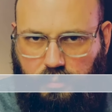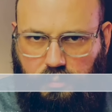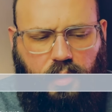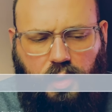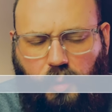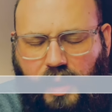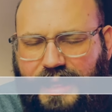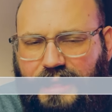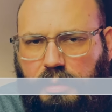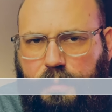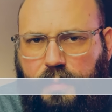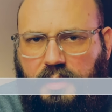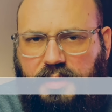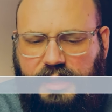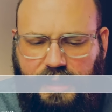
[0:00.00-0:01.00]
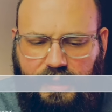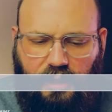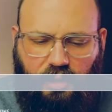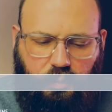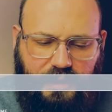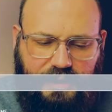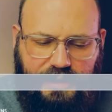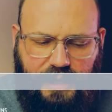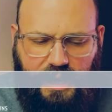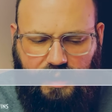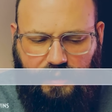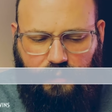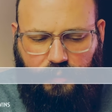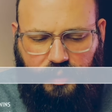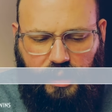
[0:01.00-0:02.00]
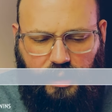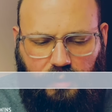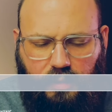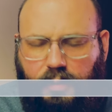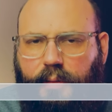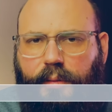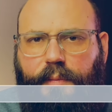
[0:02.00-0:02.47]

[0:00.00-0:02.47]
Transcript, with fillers: So the way that we proceed is we say that